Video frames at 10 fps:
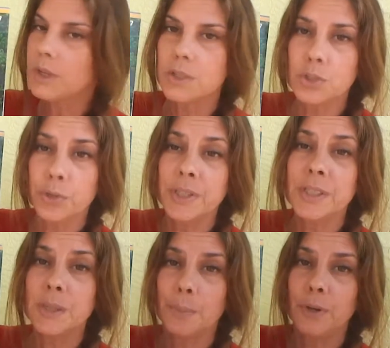So this
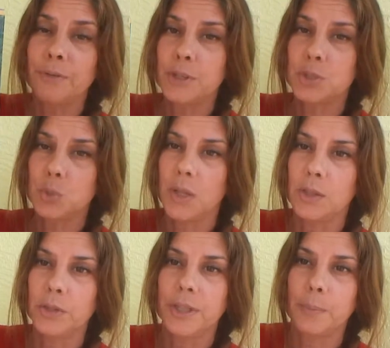is a perfect tool,
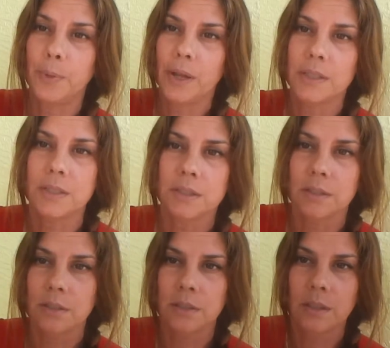and look at the price.
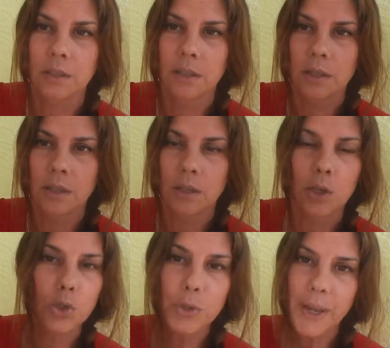
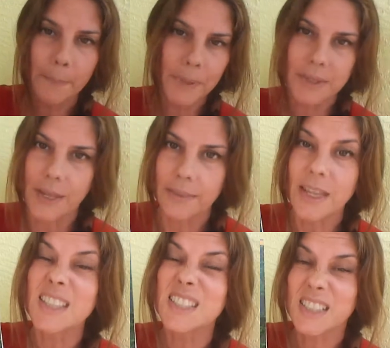You can't beat that.
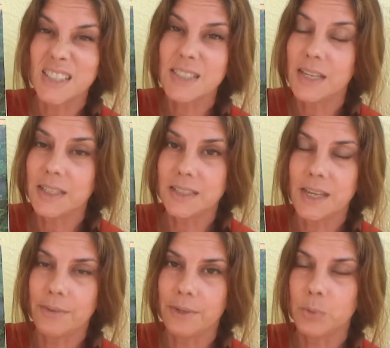That's
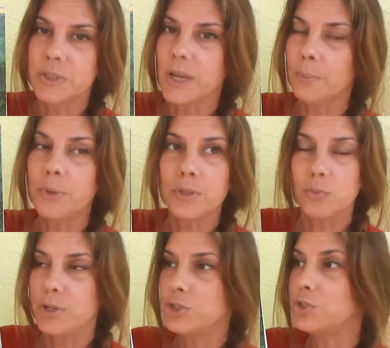$6.97. It was up at the
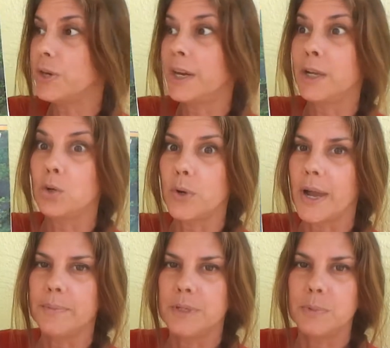register and I
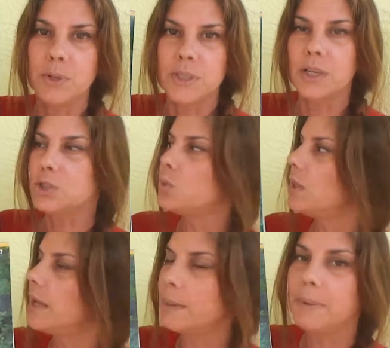grabbed it because I can do a
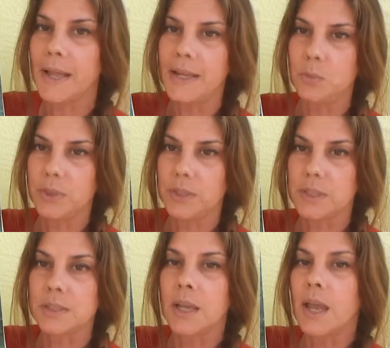lot of planning with
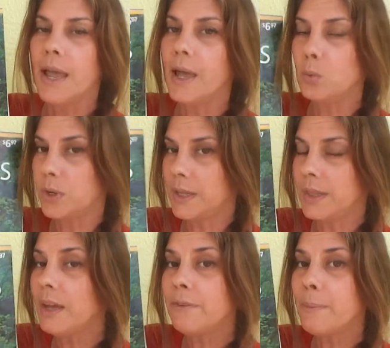this. And what I
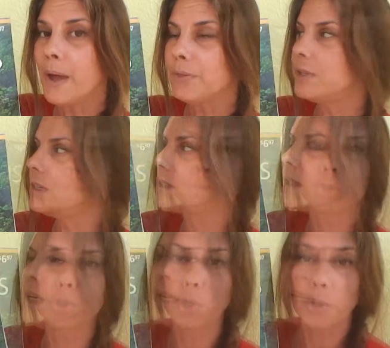love about this,
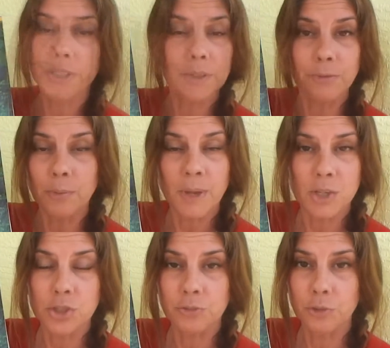the tourist
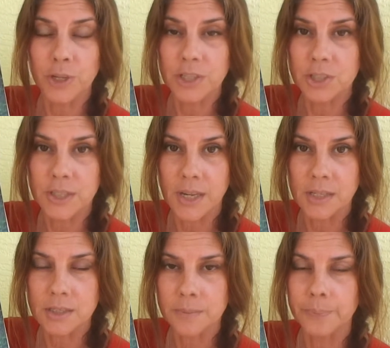information for each
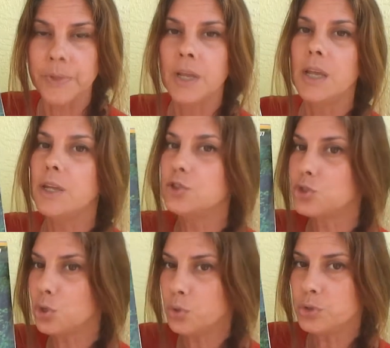state, it
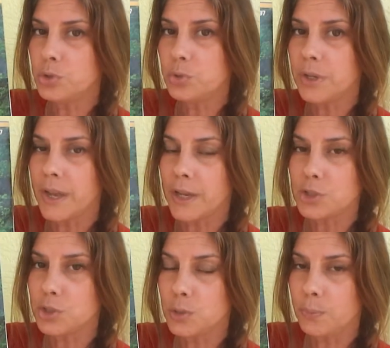shows you the
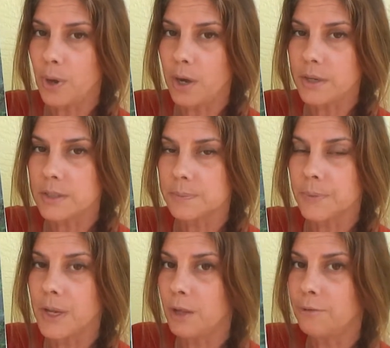national parks,
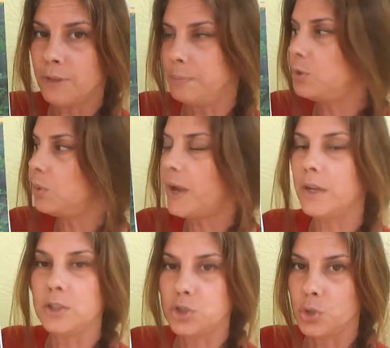and I'll flip you
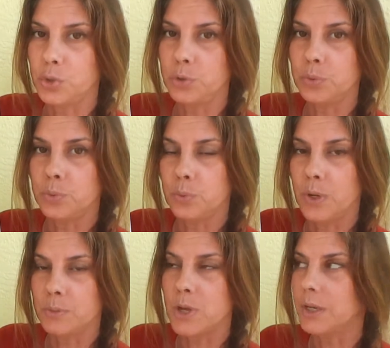around and show you what
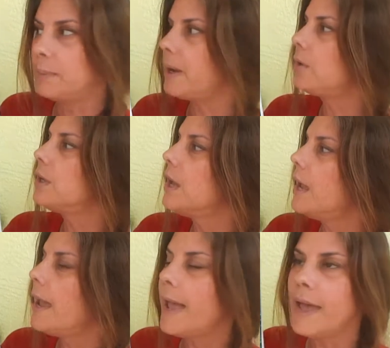I'm talking about.
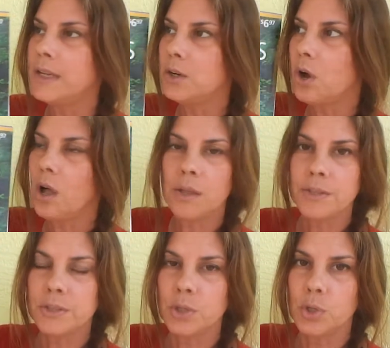And it
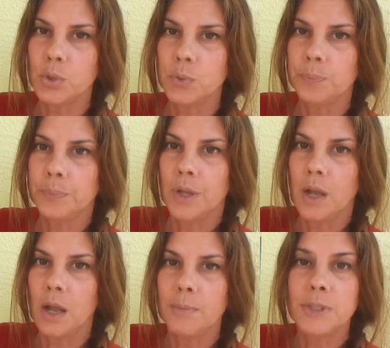also
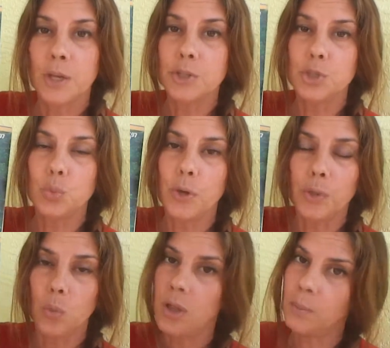tells you where the
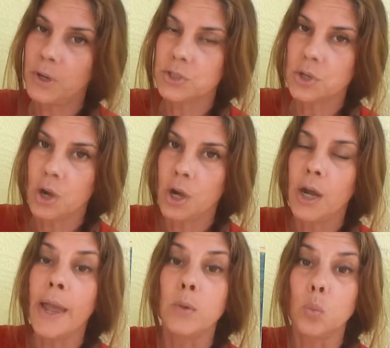Walmarts are
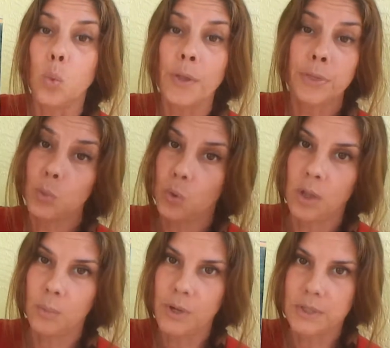and what the
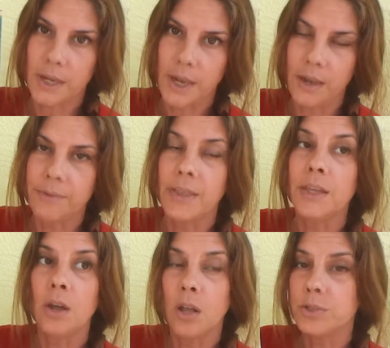Walmarts have. And
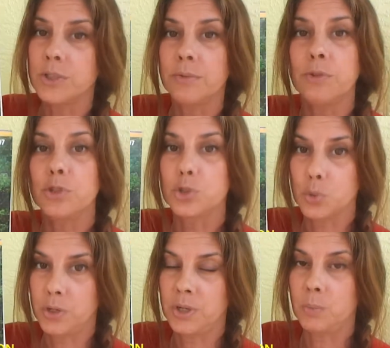they also give you the
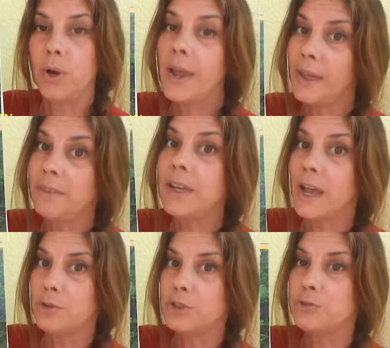store number and the
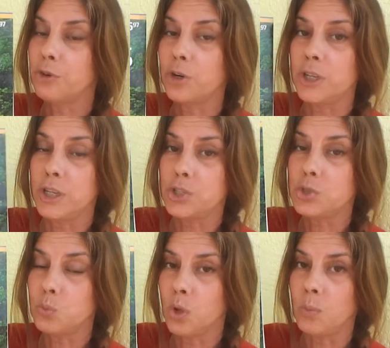address for each
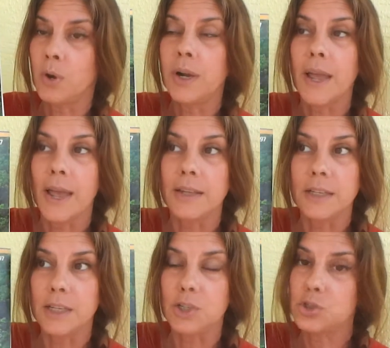Walmart at
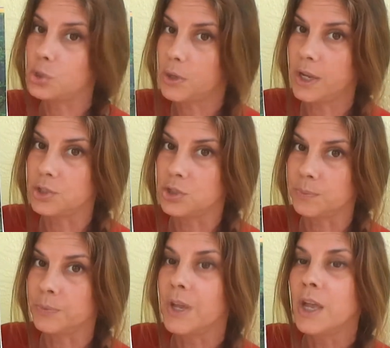each location.